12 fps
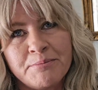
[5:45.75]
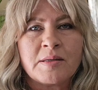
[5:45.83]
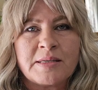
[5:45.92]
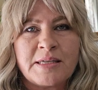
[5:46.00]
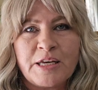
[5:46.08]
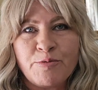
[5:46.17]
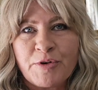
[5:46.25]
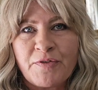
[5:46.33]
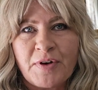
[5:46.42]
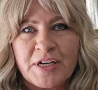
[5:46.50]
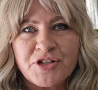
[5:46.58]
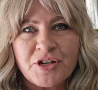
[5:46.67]
Seek
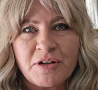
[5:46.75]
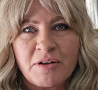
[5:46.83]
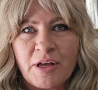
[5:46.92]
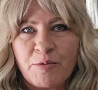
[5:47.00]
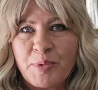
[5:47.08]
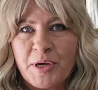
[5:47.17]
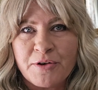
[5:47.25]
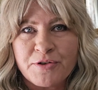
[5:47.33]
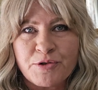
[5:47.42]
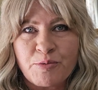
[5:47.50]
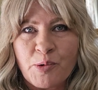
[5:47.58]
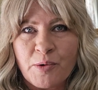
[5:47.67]
professional and peer
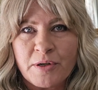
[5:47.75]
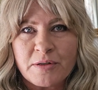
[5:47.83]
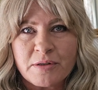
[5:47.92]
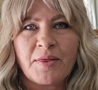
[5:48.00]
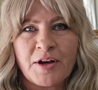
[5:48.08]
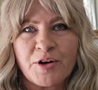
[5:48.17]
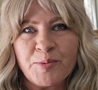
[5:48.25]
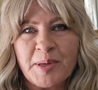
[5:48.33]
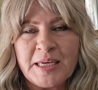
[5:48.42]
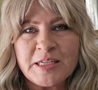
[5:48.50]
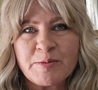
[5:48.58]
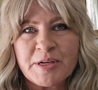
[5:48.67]
support.
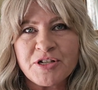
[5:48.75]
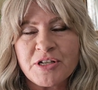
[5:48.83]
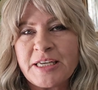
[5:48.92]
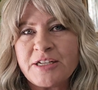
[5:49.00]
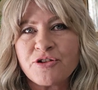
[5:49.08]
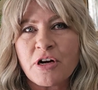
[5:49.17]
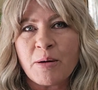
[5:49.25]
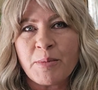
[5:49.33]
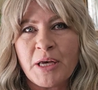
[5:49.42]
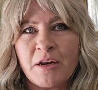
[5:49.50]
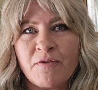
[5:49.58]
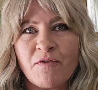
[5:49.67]
Therapy, especially
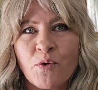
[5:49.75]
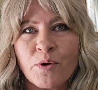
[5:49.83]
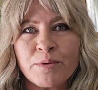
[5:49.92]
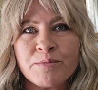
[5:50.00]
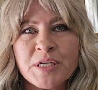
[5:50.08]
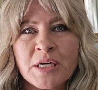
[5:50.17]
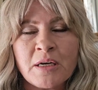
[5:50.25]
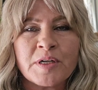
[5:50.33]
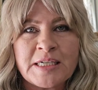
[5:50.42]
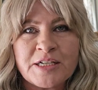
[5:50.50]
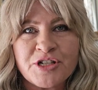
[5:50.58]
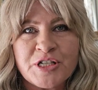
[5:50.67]
trauma-informed or
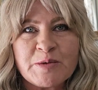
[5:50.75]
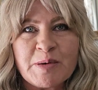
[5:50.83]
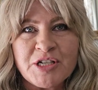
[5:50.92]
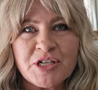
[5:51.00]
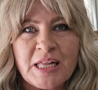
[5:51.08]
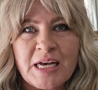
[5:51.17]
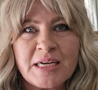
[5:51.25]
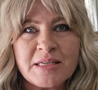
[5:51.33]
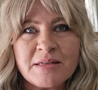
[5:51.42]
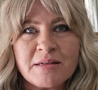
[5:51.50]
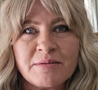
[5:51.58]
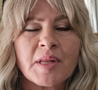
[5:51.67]

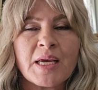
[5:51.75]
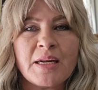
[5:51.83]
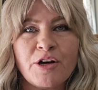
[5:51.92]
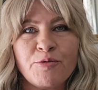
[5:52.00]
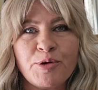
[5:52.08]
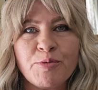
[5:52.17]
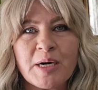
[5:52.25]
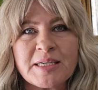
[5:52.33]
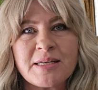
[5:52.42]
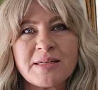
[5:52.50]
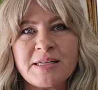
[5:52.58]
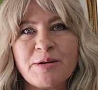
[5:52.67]
addiction-specialized, can help you
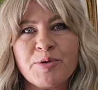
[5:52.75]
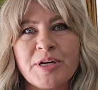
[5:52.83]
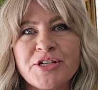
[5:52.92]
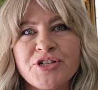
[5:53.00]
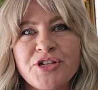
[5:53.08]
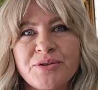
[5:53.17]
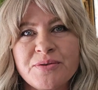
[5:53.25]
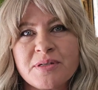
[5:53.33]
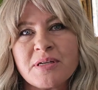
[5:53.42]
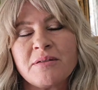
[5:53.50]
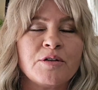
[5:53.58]
process deeper issues.